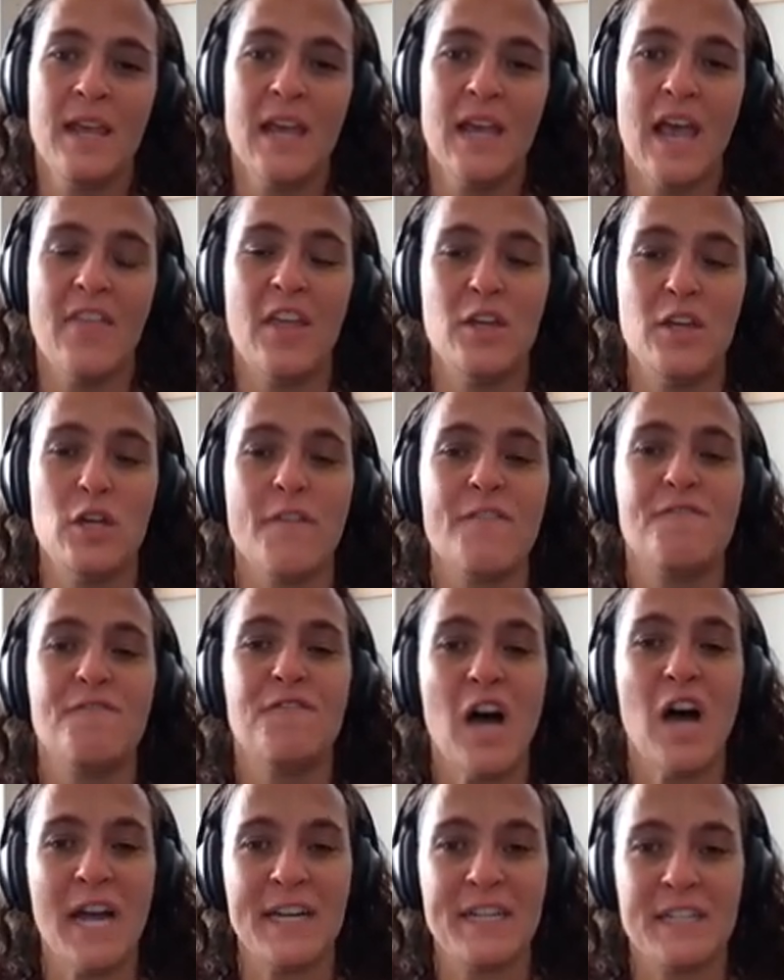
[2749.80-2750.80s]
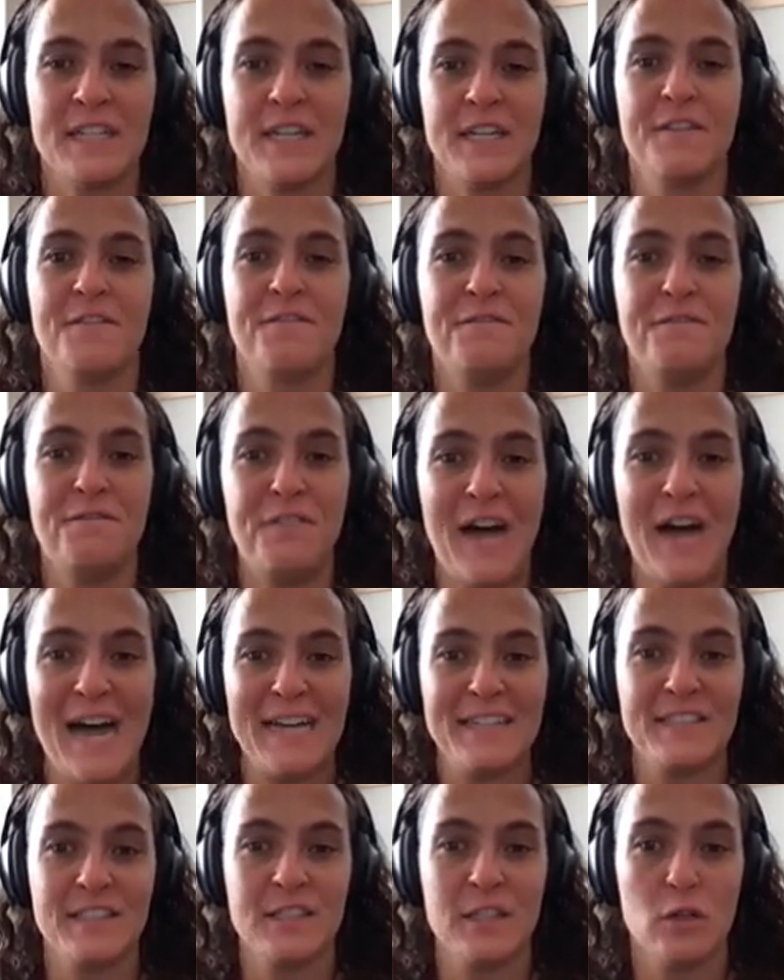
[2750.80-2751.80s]
And then you're finding
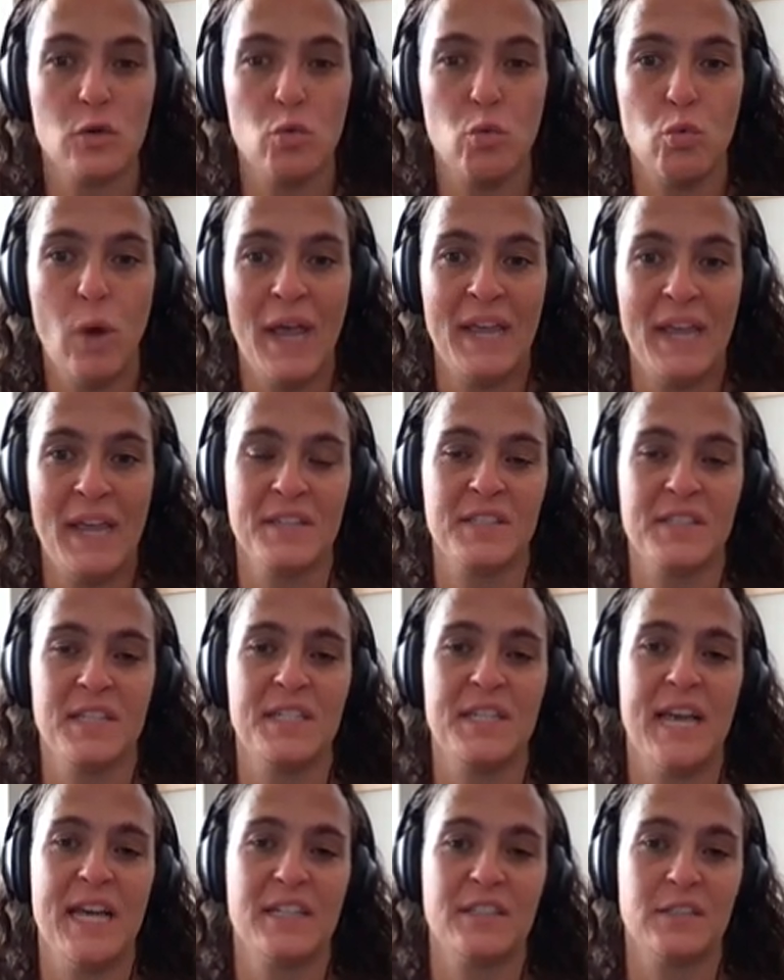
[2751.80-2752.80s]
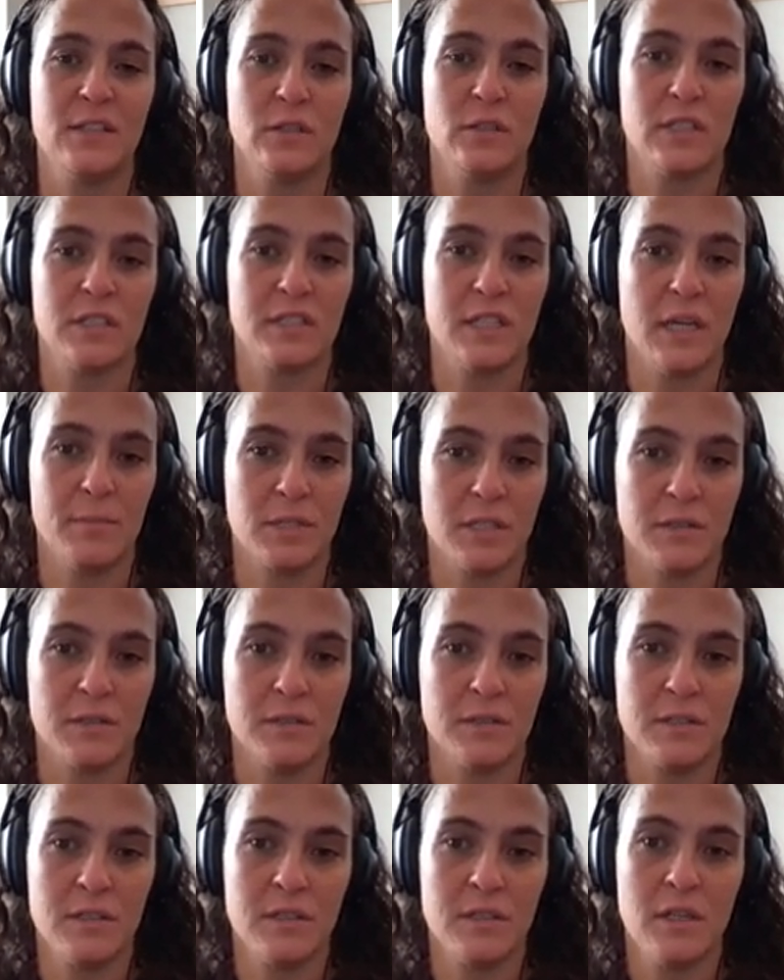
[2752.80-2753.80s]
fast ways to test those
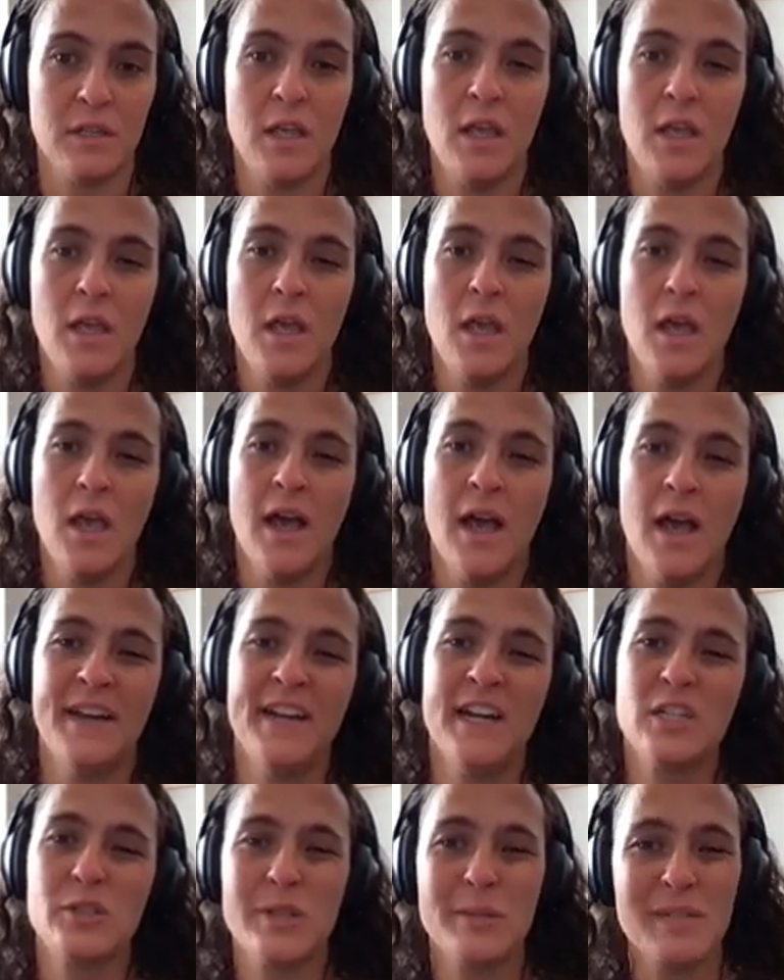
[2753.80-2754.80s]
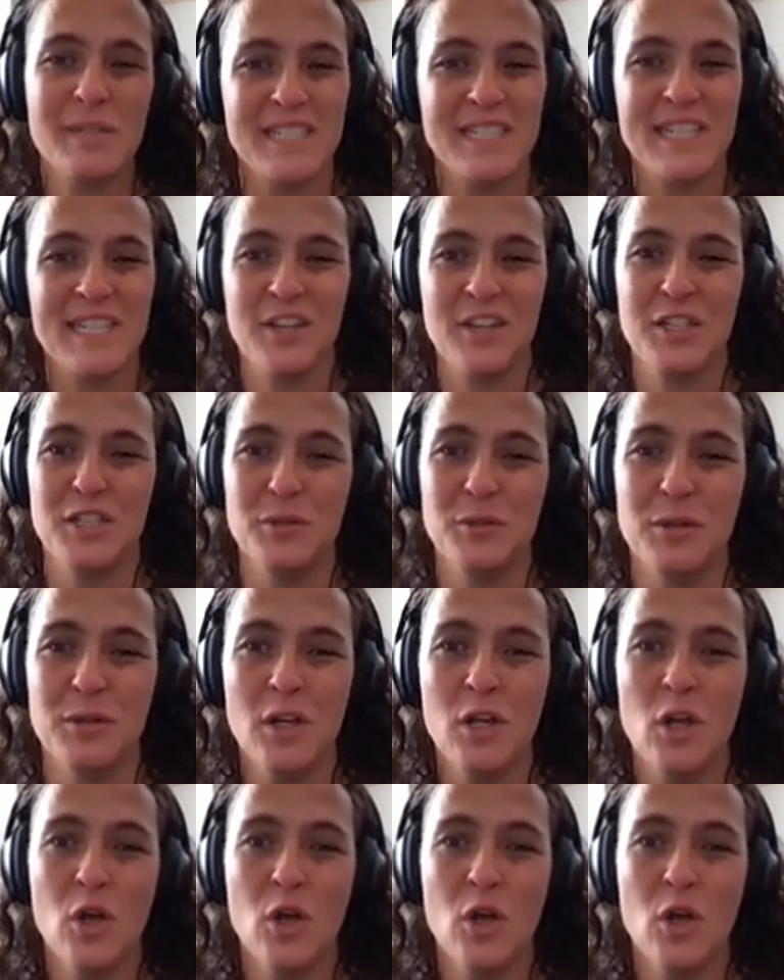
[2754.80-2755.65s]
assumptions. And here's what I'm going to tell you.